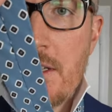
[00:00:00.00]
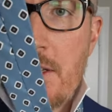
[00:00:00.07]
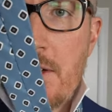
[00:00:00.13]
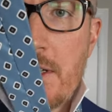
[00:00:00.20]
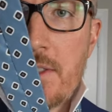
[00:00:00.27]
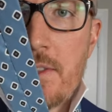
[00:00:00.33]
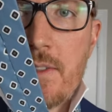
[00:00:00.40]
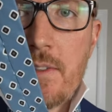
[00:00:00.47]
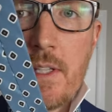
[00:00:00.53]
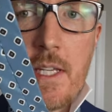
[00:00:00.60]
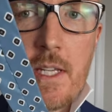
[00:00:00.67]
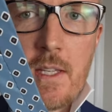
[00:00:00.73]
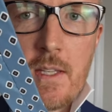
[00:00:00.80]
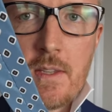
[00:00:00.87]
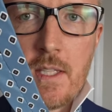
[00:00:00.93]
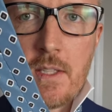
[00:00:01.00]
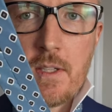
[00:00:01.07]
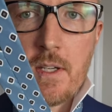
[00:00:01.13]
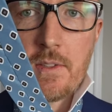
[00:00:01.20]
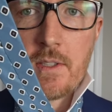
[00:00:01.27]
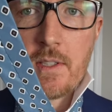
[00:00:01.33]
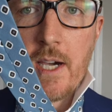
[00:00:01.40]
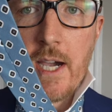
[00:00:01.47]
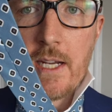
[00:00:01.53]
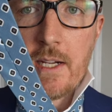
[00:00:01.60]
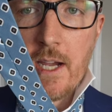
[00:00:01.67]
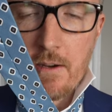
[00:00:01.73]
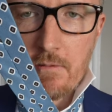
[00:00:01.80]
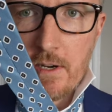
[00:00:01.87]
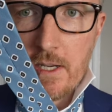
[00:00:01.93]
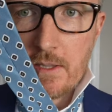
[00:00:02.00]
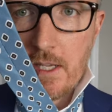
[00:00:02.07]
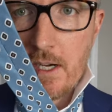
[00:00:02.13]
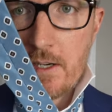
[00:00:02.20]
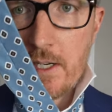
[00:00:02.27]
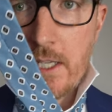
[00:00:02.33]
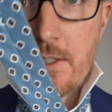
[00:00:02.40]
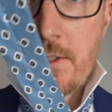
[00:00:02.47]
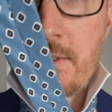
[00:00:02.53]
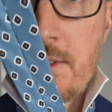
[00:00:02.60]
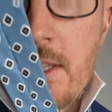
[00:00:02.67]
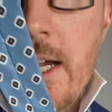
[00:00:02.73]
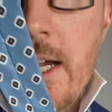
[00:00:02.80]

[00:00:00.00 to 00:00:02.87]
you can see that there's a tie knot right there. Can you see